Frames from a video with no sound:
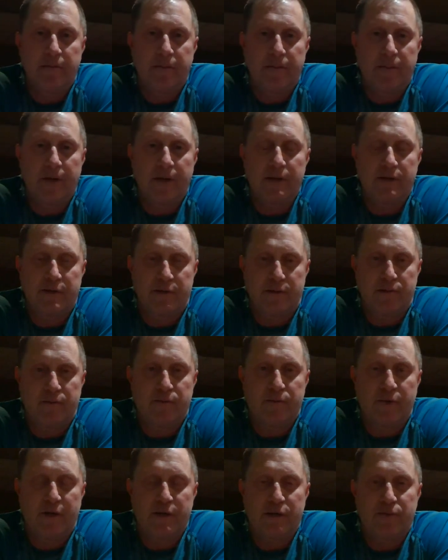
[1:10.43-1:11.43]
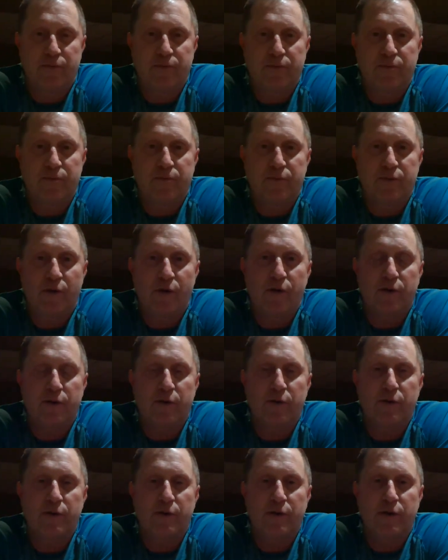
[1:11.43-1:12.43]
as we were talking
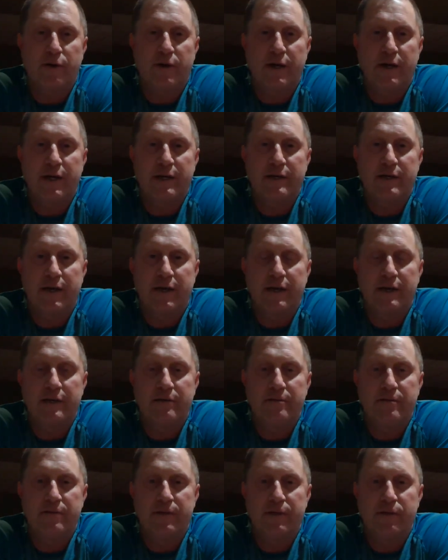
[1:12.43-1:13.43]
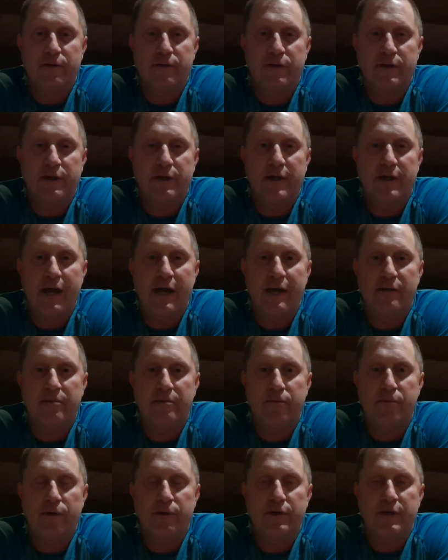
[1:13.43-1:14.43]
earlier, I literally had
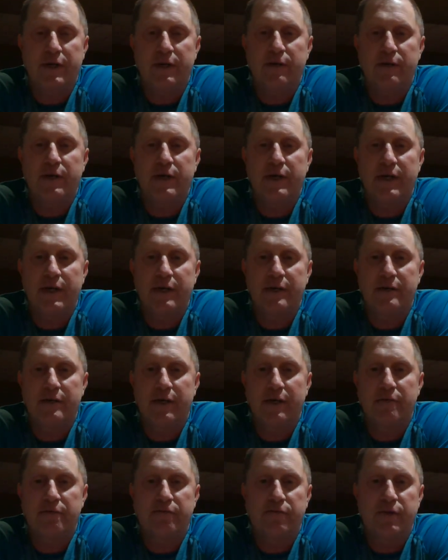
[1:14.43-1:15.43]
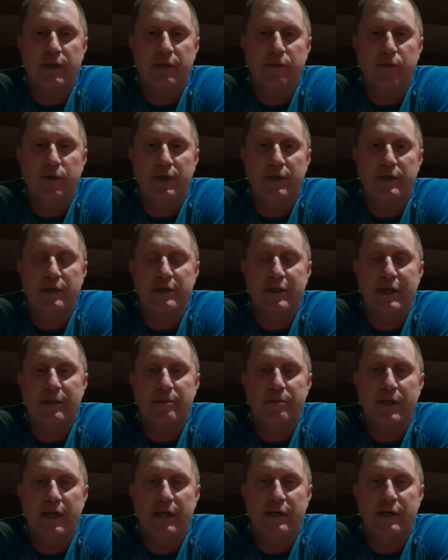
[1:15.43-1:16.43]
Molinari and Fleetwood in the same
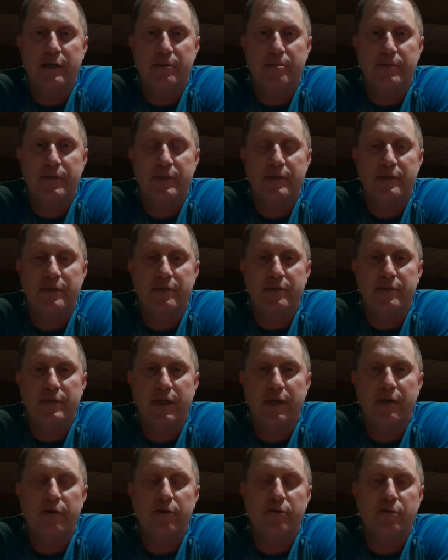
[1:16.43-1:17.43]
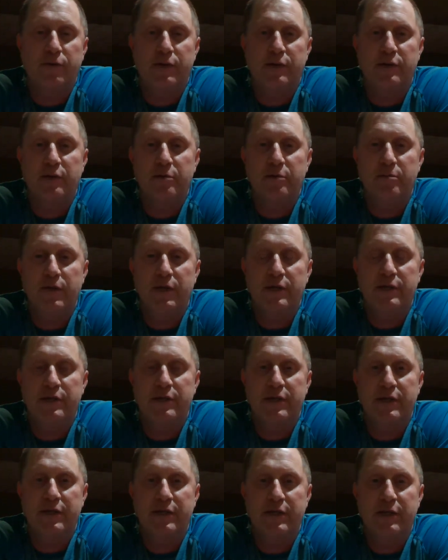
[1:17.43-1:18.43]
lineup and tinkered with it too much
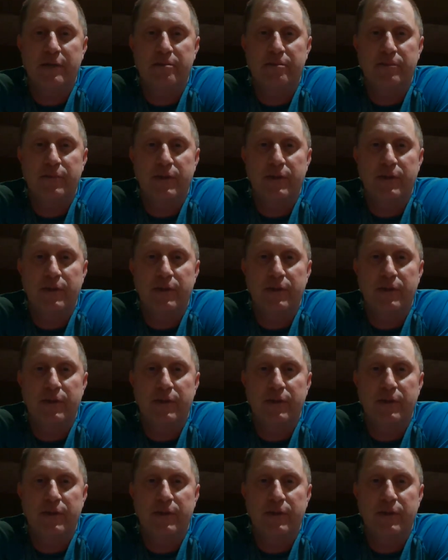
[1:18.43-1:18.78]
and ended up